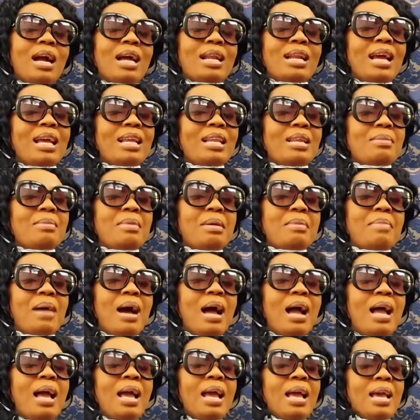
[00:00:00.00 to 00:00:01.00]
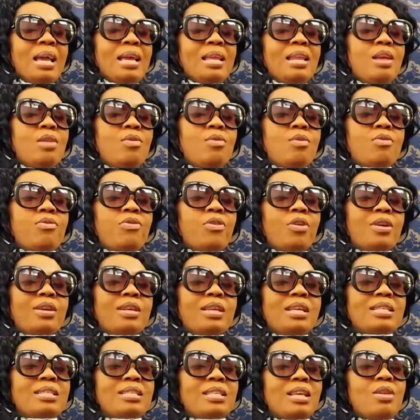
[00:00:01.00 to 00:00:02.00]
can I remember and they look for
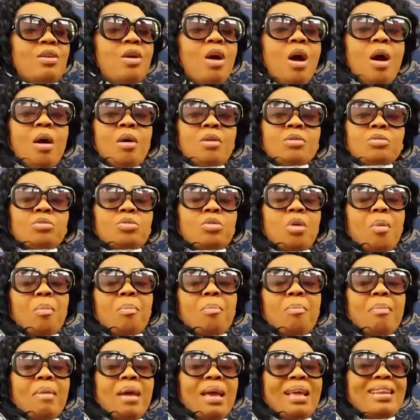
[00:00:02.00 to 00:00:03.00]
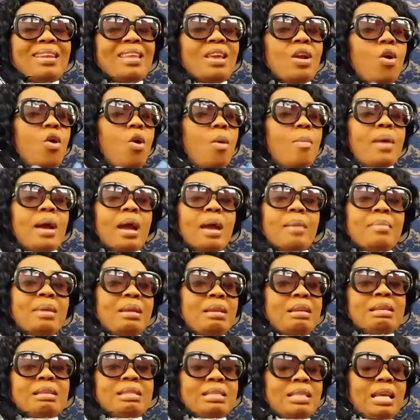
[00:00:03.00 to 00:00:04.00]
this. So many home
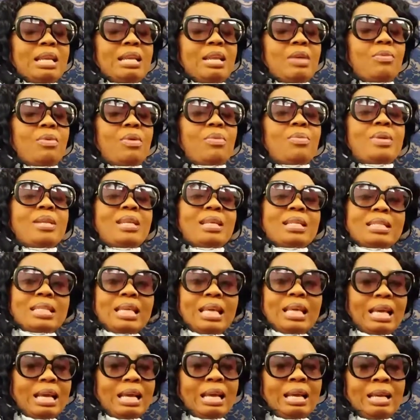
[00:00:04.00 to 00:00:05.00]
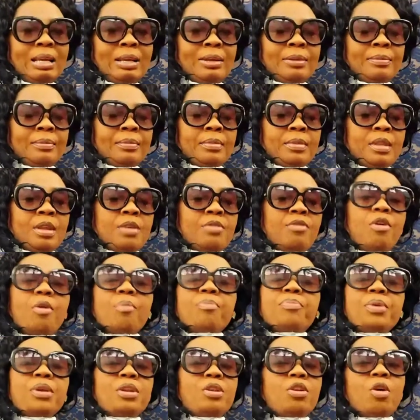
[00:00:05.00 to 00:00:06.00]
remedies then they will be take for
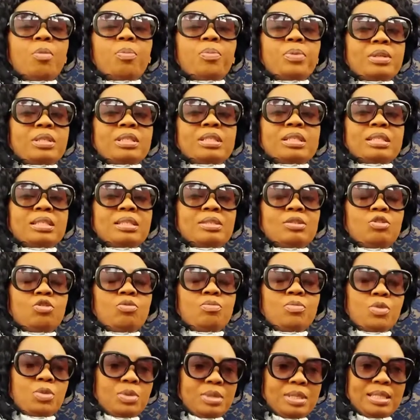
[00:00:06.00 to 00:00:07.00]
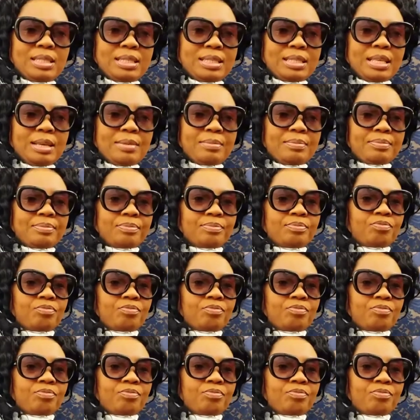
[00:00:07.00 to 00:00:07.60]
build up with immune system.